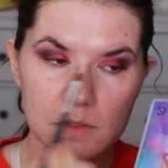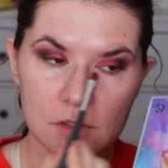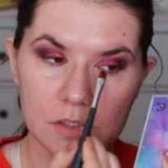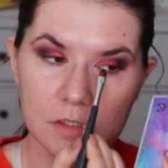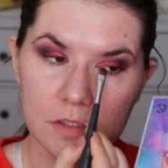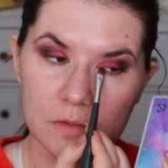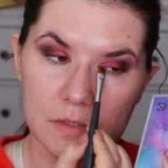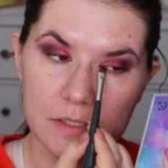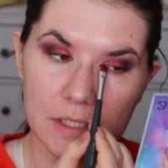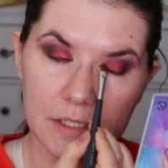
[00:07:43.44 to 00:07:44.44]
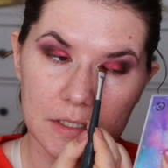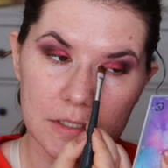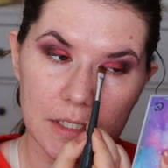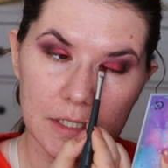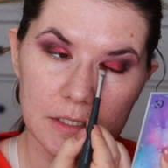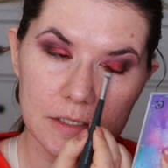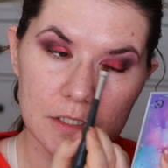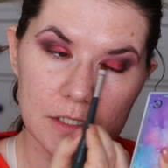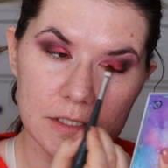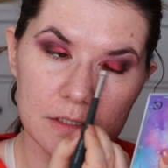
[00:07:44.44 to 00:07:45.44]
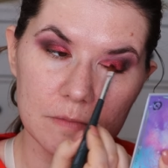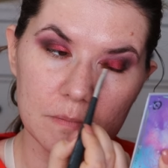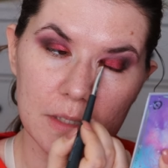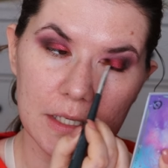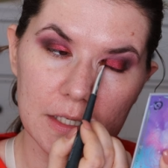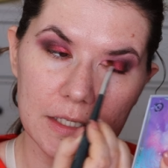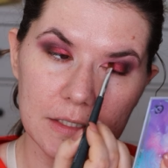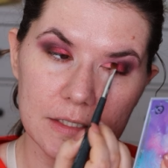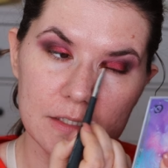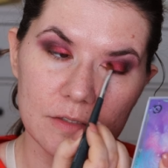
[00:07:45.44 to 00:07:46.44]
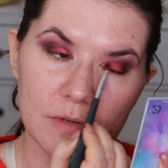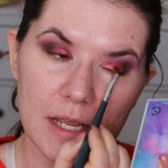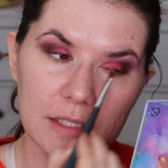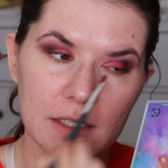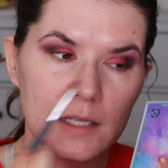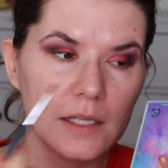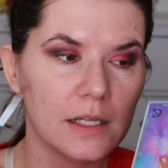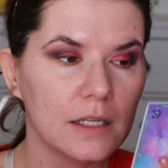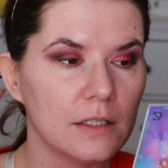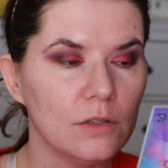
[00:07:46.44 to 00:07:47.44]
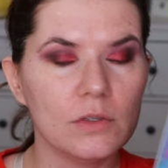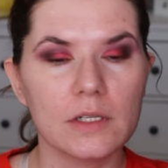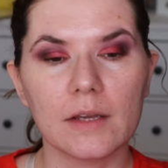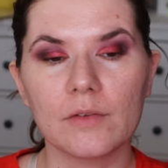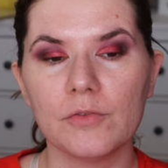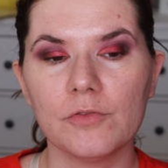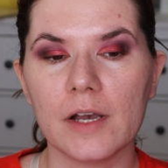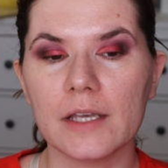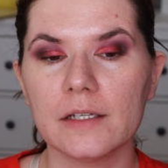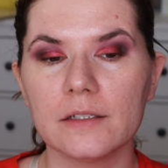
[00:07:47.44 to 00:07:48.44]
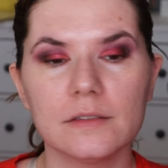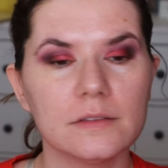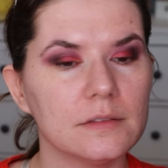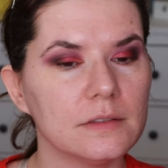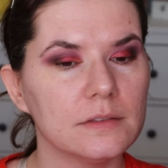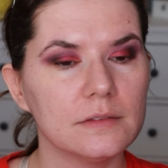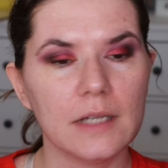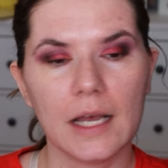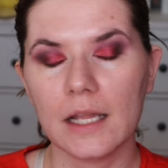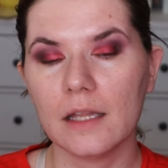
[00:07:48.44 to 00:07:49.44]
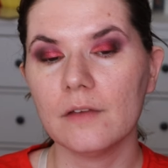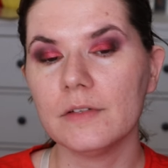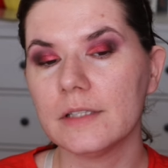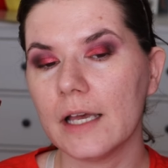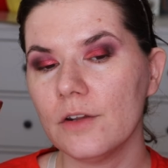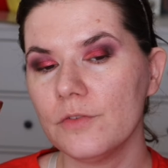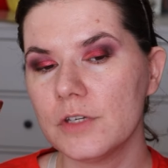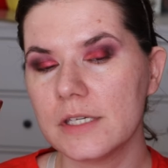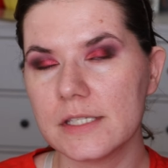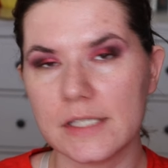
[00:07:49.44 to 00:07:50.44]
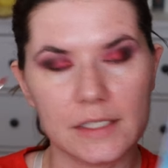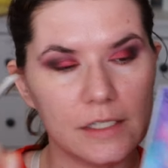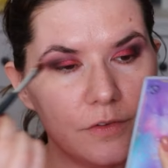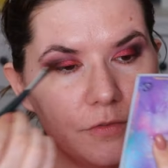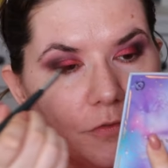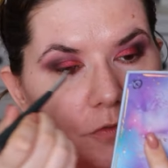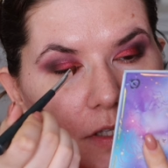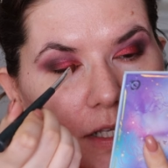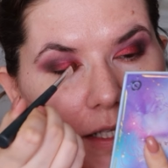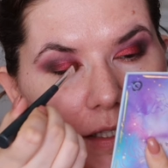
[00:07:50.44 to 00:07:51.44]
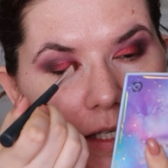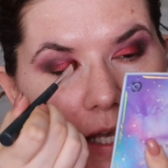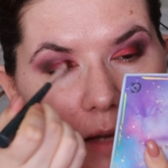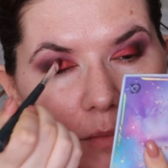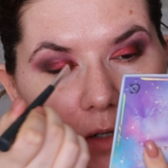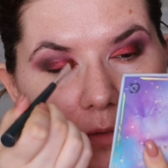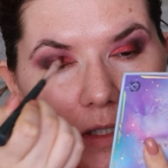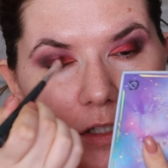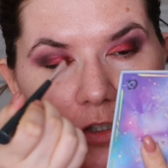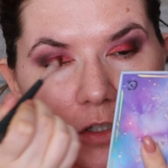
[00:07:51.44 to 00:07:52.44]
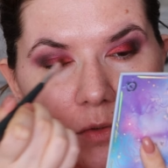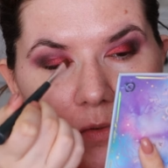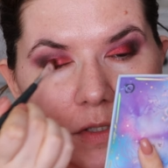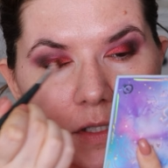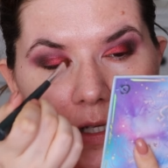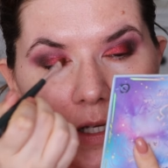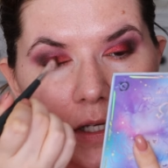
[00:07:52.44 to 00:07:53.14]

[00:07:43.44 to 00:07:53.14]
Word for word: So stunning shade. It's just making this red look like fire. I love it. I don't know if you can see it. I don't feel like the camera really shows